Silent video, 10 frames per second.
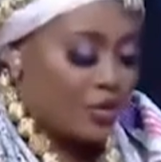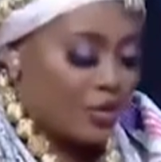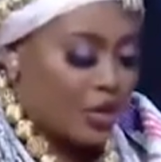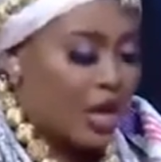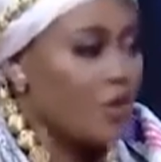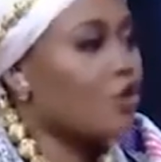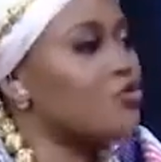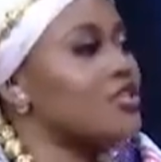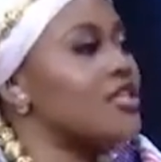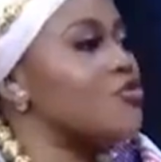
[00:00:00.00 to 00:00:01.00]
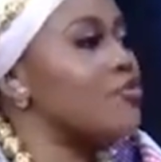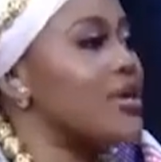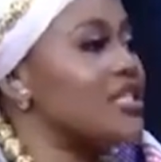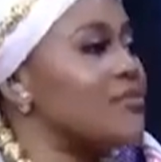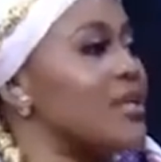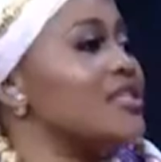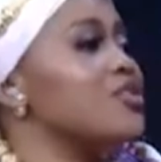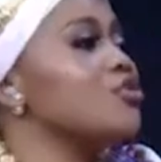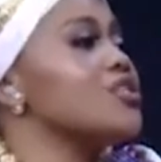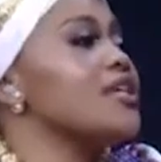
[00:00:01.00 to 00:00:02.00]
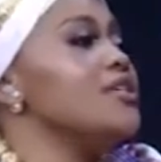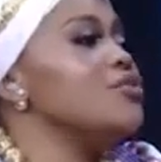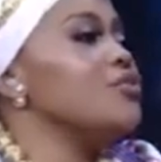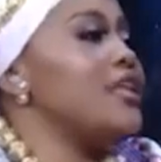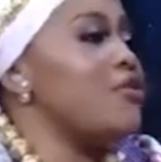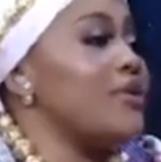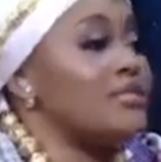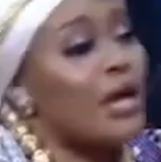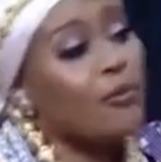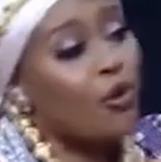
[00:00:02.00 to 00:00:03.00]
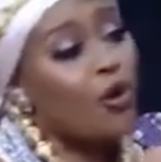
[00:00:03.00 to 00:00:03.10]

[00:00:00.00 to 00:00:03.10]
no? And no, no send you message. Message no send you. Then wait me a book.